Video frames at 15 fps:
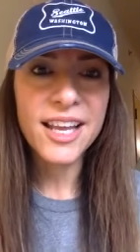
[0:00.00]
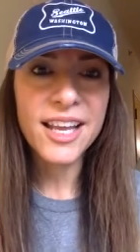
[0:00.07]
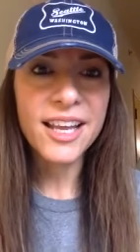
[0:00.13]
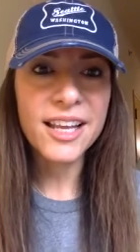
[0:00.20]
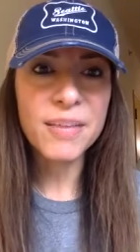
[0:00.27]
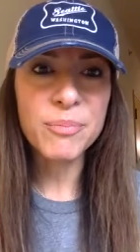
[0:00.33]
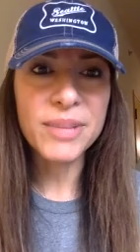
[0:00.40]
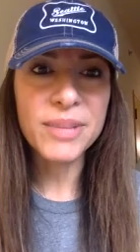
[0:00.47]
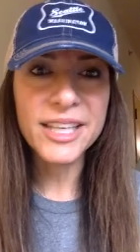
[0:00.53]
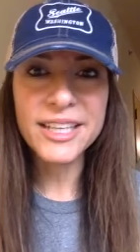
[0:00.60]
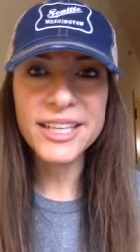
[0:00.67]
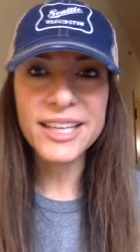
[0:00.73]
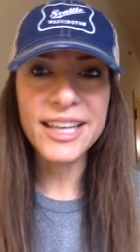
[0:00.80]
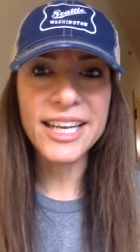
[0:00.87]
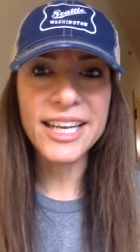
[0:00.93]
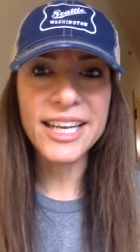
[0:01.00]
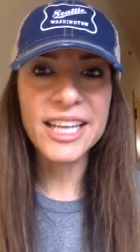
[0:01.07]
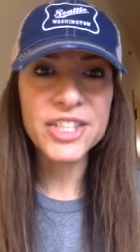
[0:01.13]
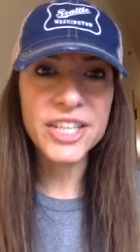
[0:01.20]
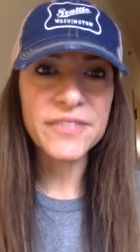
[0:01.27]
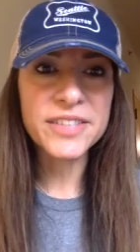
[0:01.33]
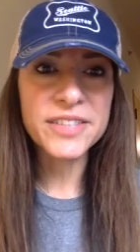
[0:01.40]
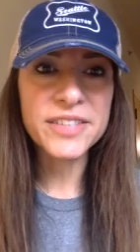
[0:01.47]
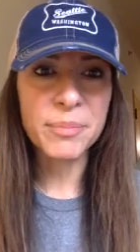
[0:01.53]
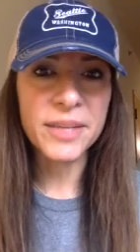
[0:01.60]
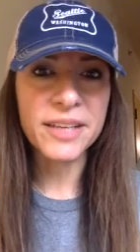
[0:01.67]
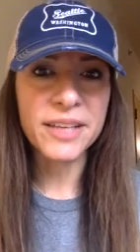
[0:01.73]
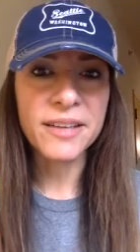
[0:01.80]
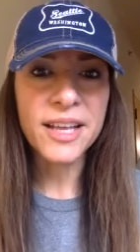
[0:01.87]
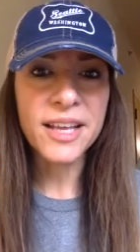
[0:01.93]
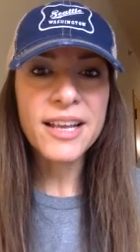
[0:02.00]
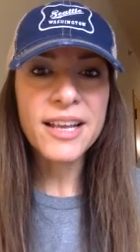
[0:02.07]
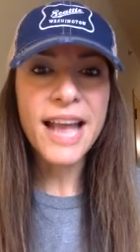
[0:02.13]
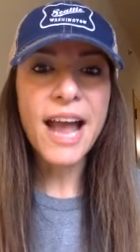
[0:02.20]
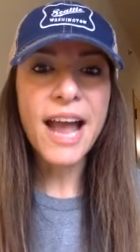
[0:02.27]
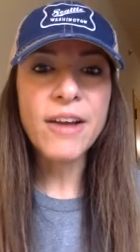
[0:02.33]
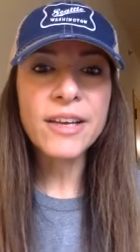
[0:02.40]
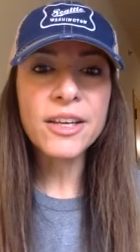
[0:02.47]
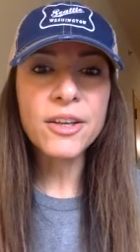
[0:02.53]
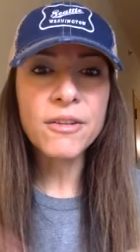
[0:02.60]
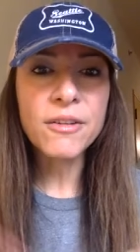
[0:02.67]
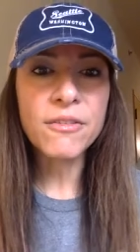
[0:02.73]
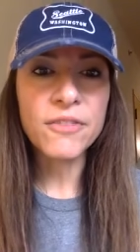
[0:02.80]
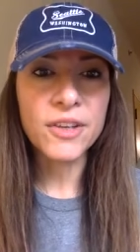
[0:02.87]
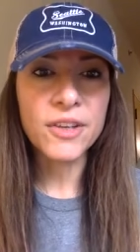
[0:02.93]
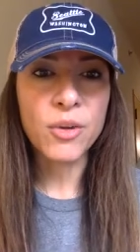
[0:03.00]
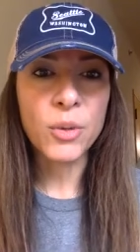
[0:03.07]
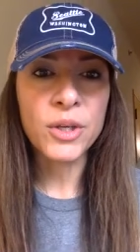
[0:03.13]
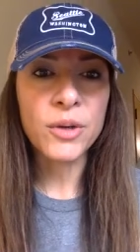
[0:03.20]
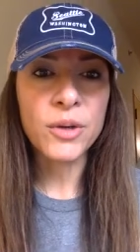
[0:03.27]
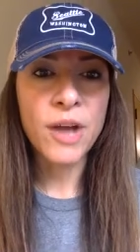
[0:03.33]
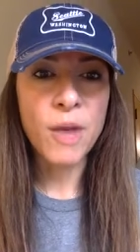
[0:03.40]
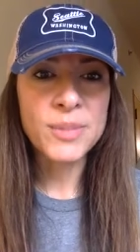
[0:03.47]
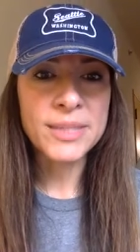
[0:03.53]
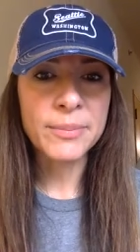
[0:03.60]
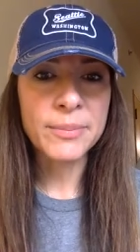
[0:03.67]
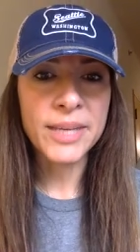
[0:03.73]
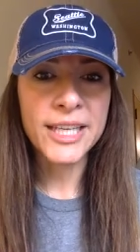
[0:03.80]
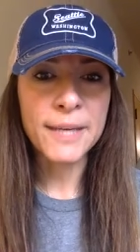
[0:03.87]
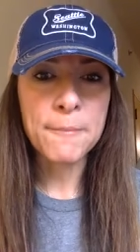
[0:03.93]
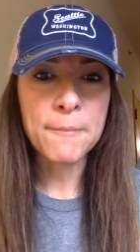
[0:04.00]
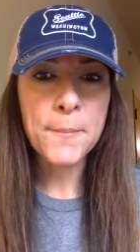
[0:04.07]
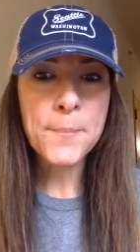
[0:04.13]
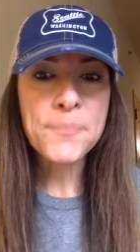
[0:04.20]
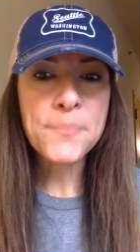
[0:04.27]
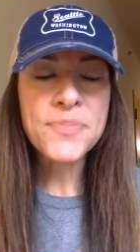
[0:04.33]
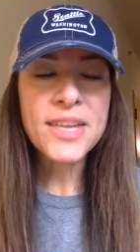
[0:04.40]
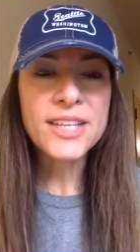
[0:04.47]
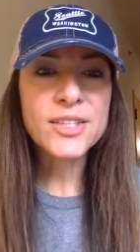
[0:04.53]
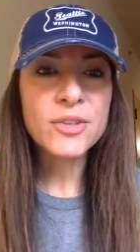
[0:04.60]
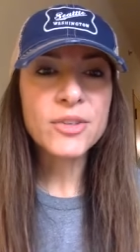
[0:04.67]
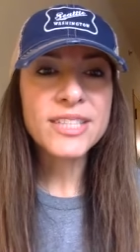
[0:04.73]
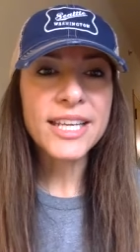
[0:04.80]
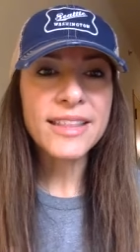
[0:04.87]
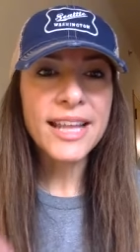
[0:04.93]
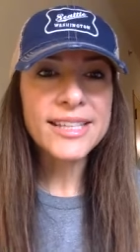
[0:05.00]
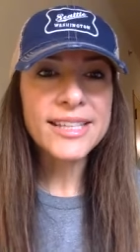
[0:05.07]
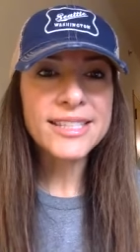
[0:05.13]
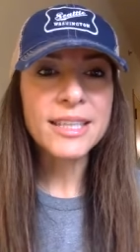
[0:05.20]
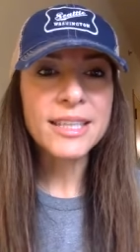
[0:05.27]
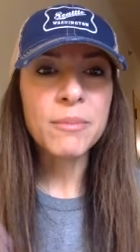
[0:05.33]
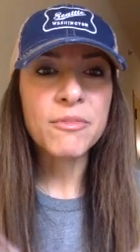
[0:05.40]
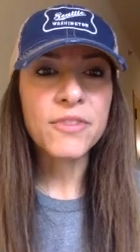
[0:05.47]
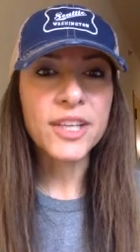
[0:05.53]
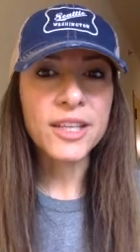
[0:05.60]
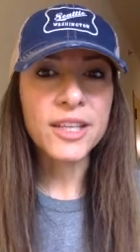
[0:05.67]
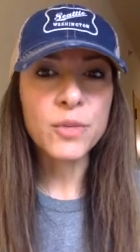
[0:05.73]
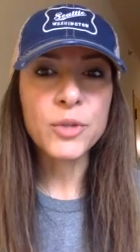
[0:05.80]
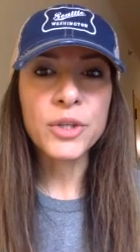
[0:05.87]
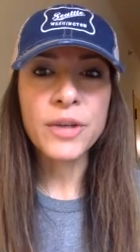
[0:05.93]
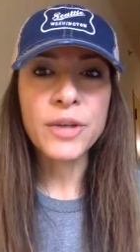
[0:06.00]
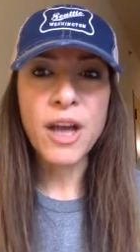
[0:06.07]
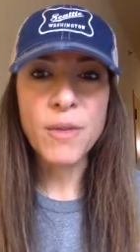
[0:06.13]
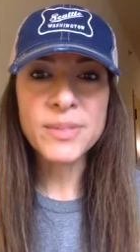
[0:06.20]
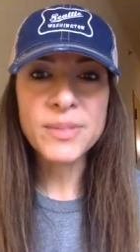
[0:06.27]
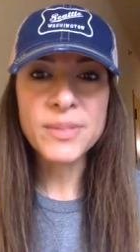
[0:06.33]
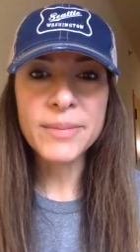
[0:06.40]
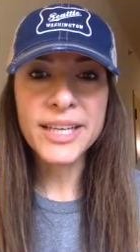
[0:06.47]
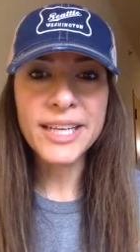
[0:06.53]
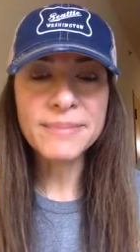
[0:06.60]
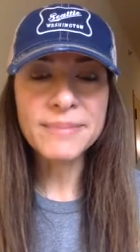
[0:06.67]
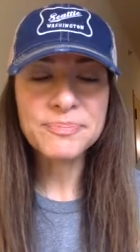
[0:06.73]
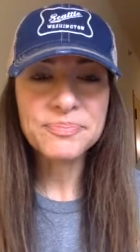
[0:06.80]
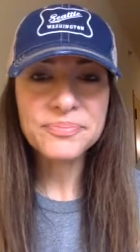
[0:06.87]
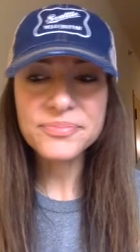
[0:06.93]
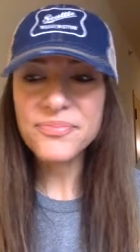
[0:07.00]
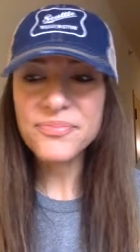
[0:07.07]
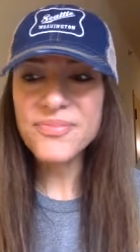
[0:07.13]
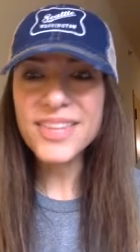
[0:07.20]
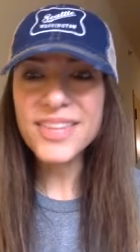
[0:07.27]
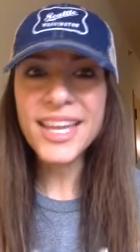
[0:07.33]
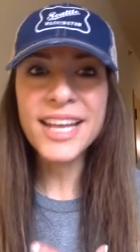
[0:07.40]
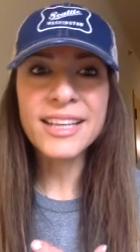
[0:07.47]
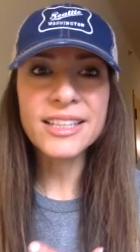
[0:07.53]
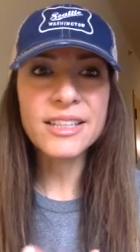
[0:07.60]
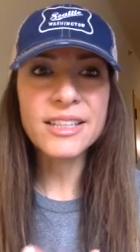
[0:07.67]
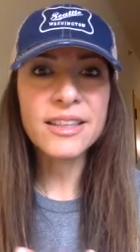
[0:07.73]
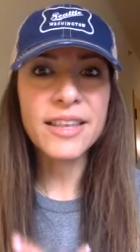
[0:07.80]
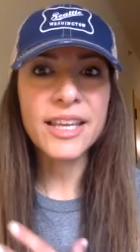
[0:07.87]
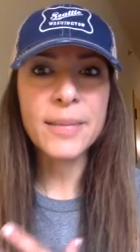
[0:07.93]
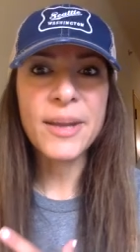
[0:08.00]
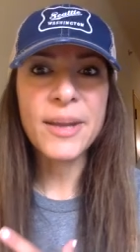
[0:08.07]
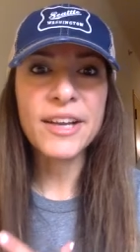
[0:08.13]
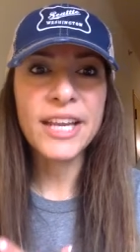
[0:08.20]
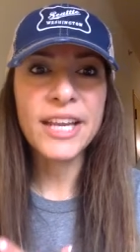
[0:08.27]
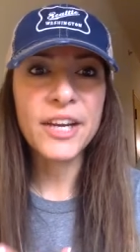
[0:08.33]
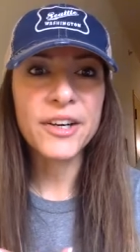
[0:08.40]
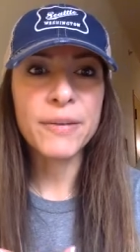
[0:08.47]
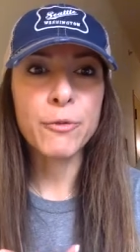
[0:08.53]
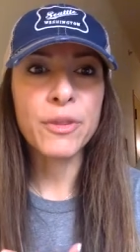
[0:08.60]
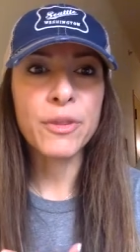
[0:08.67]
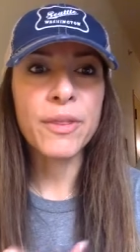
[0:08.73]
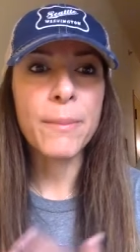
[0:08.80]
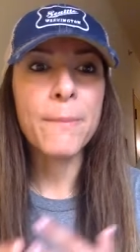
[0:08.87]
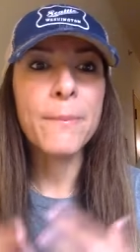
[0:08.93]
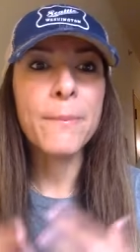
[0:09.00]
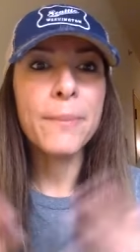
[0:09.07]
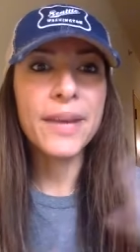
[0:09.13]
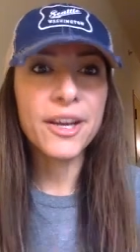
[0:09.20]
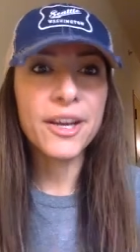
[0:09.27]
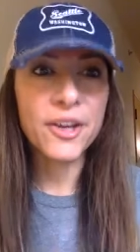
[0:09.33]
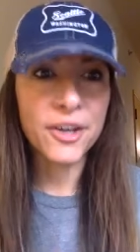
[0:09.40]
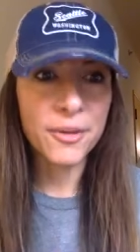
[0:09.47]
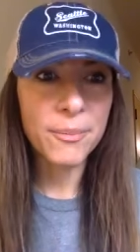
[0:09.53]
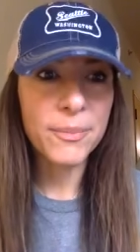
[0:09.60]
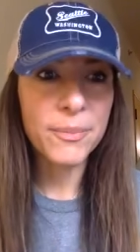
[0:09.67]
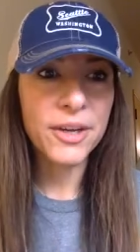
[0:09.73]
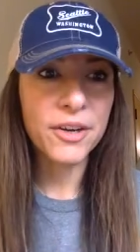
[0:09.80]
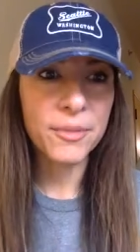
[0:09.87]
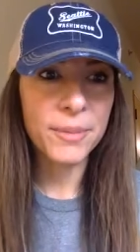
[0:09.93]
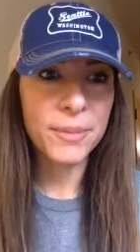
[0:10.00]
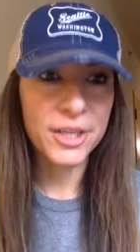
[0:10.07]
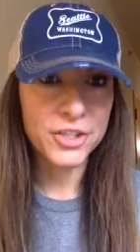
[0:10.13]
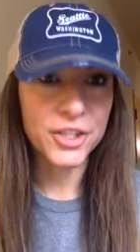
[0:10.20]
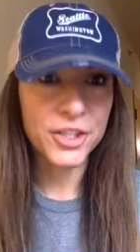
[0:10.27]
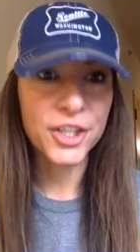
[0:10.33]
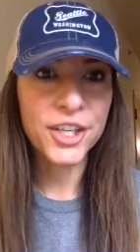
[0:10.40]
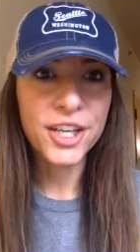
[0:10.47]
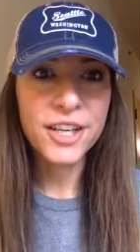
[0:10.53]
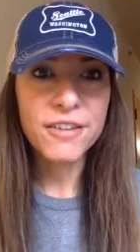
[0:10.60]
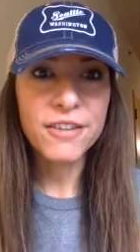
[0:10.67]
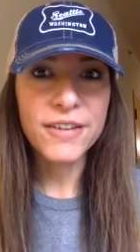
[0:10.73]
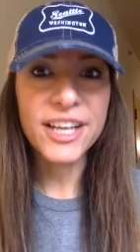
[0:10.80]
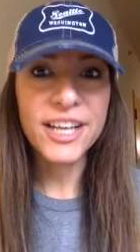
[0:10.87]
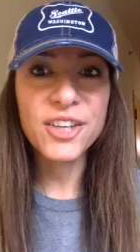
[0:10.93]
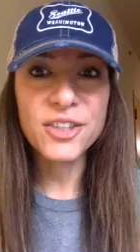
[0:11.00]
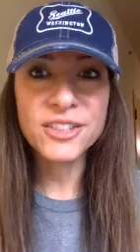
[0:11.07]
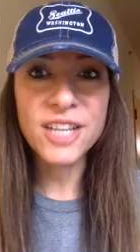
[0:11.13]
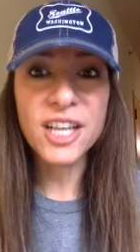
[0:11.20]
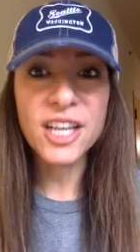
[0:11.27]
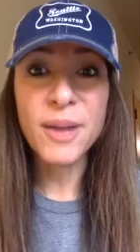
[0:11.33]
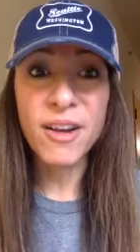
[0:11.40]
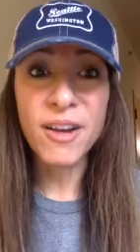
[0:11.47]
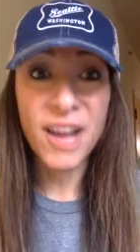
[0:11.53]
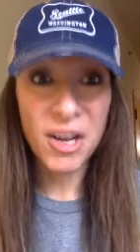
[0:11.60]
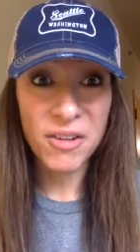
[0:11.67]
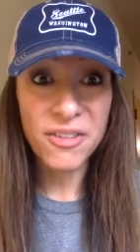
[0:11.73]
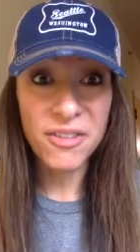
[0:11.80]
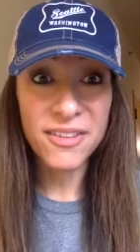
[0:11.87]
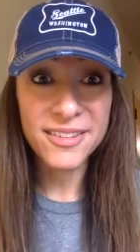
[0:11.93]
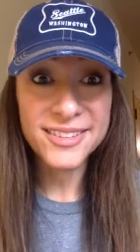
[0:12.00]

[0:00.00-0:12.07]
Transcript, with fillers: completed like i achieved something how do you feel when you help somebody so take that same feeling when you help somebody and think about it here with the bigger bigger picture right you're talking about health